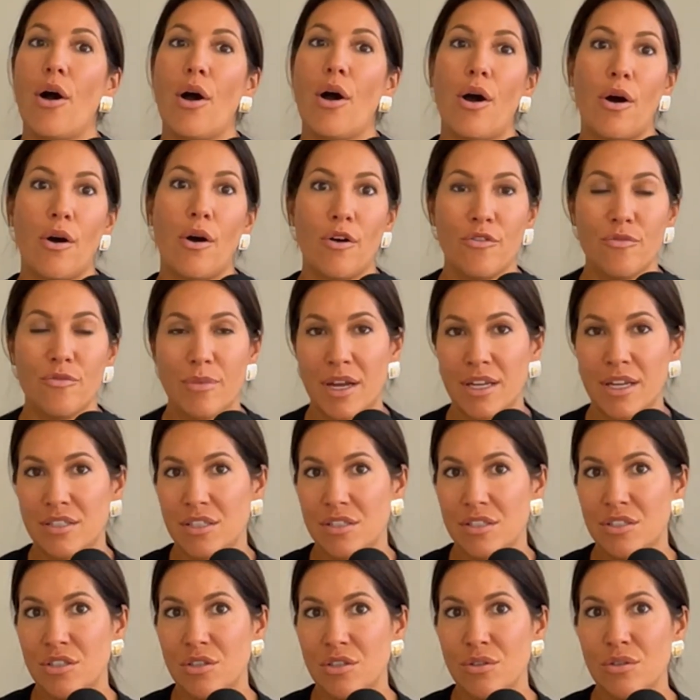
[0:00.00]
all of my
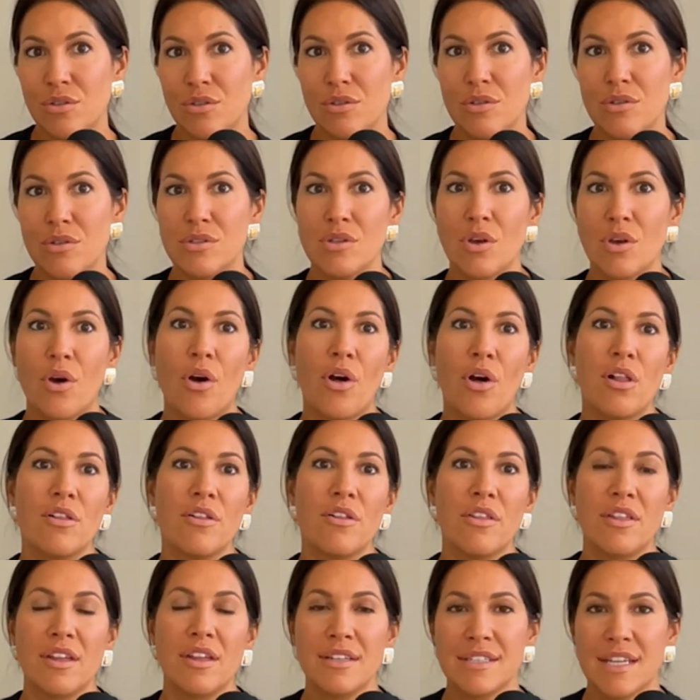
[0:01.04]
to-dos, all
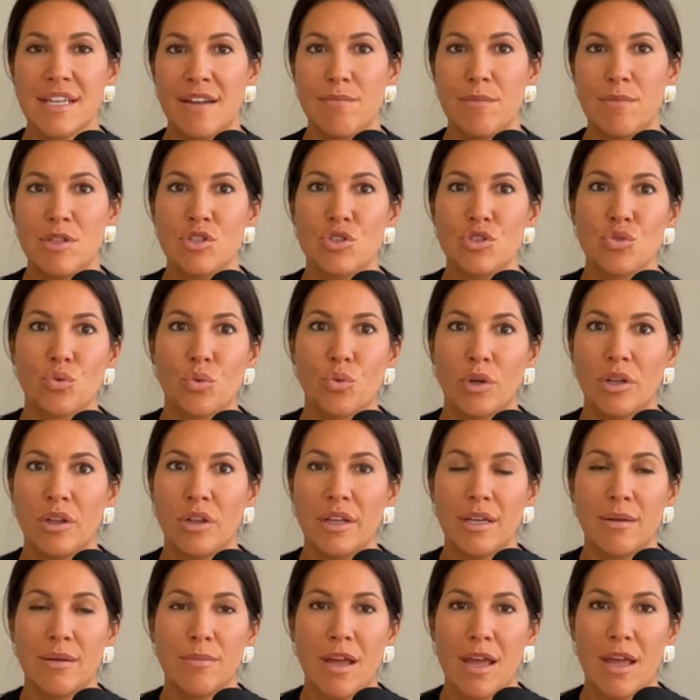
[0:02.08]
the things that have been
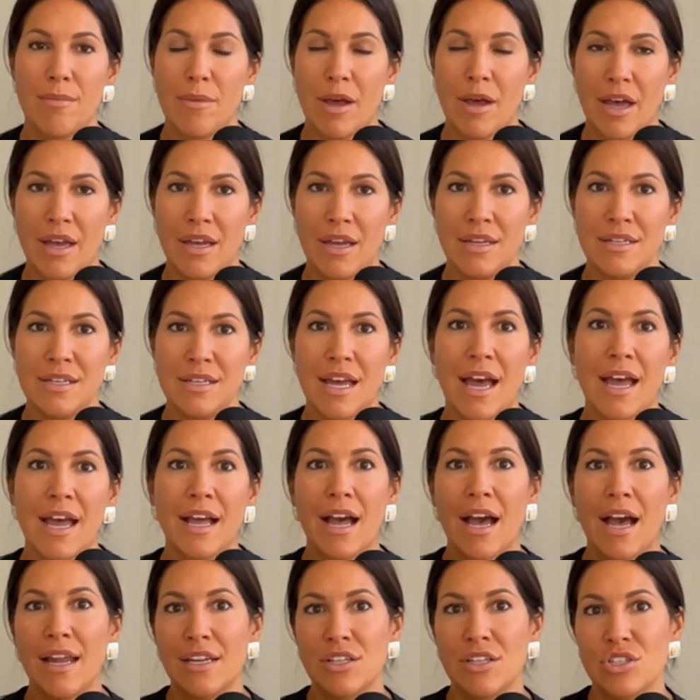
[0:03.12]
swirling in my mind. I
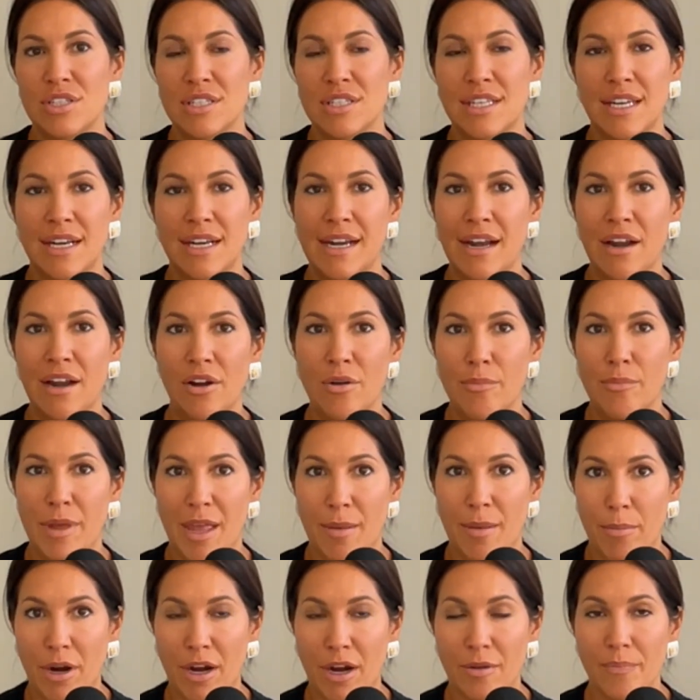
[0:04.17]
kind of just get it out on
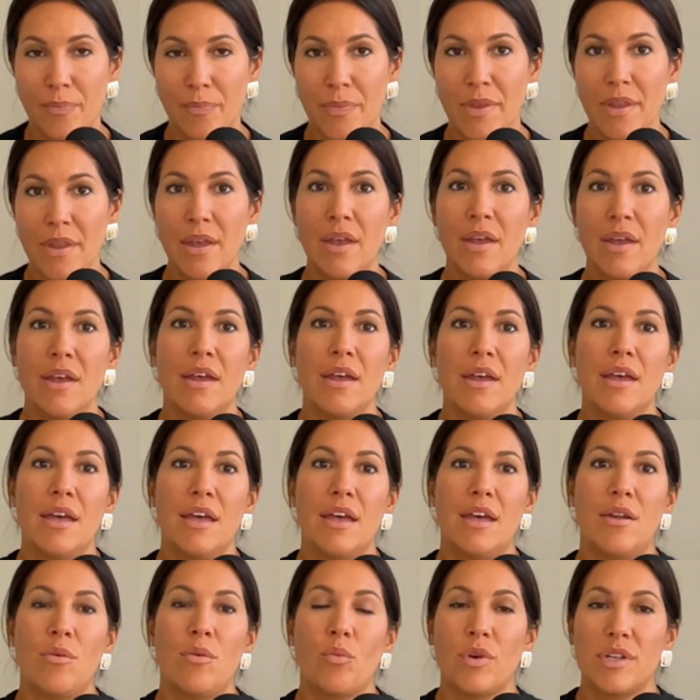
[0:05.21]
paper.
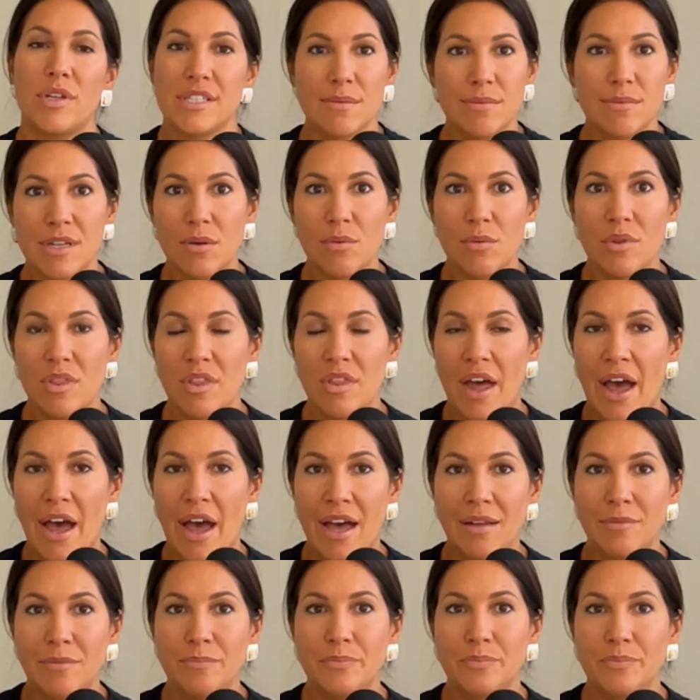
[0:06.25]
And once I'm done with
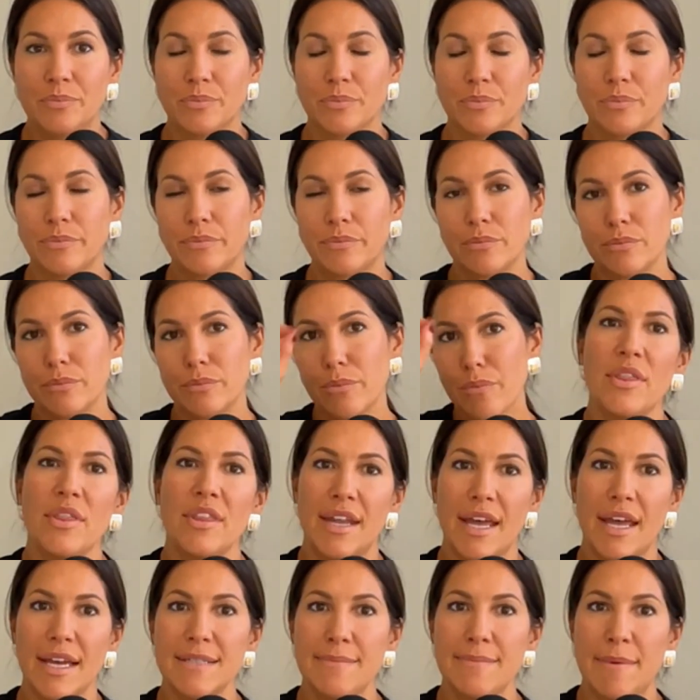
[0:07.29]
that, on the
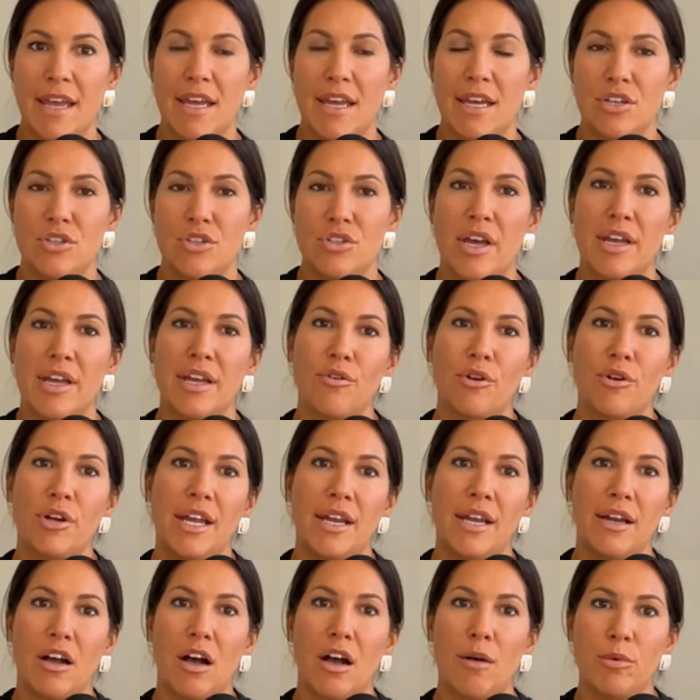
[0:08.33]
next page, I
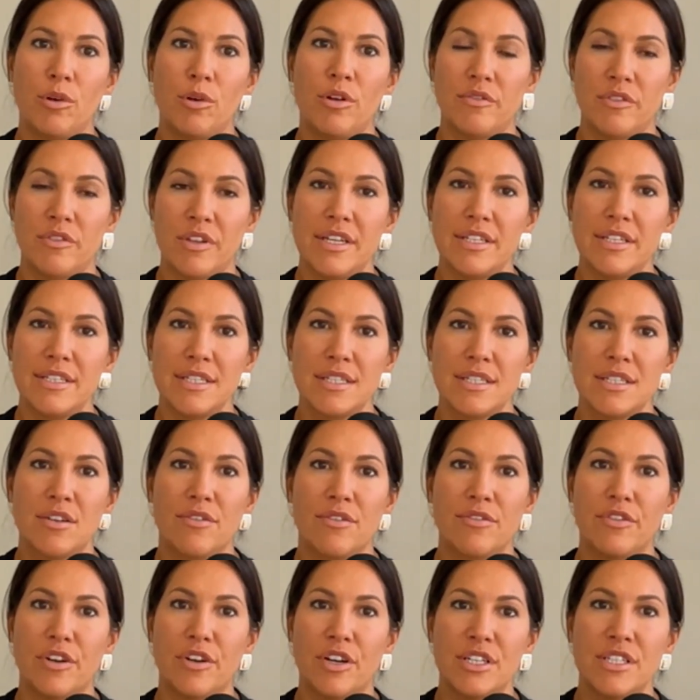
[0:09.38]
create a couple of lists. The
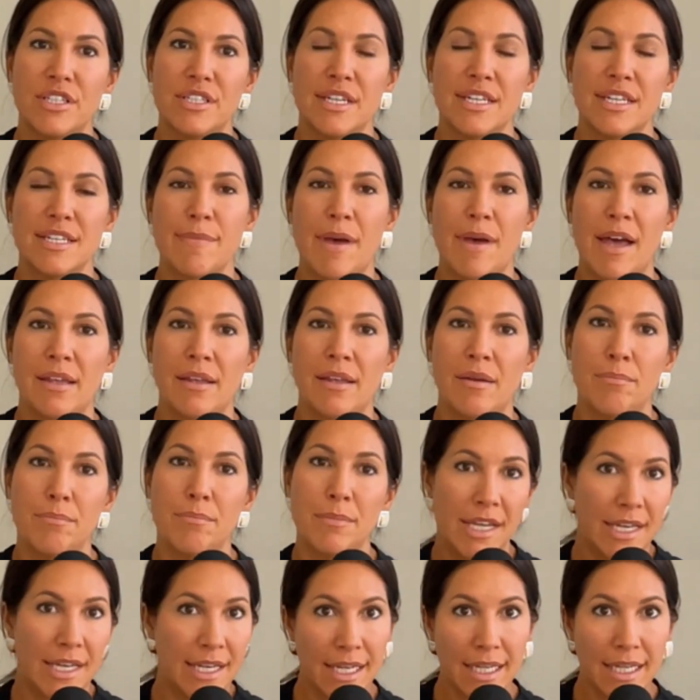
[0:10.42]
first is my
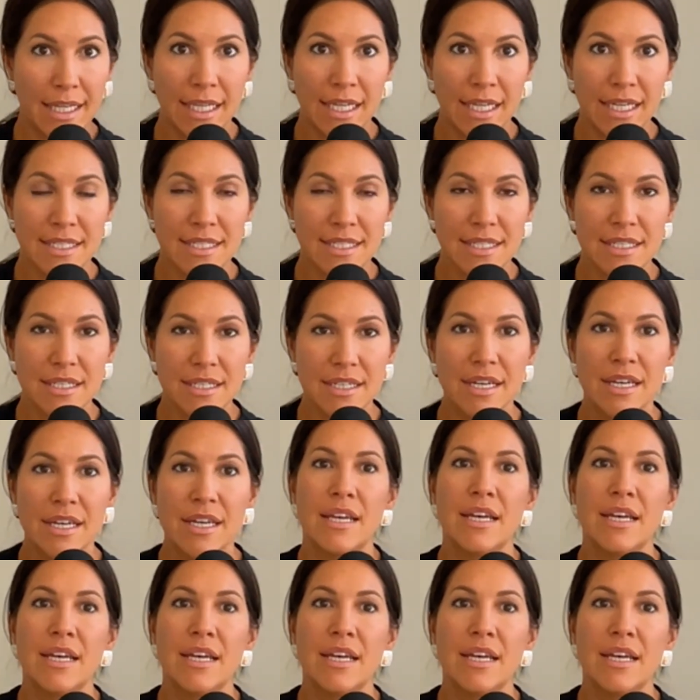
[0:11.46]
immediate list,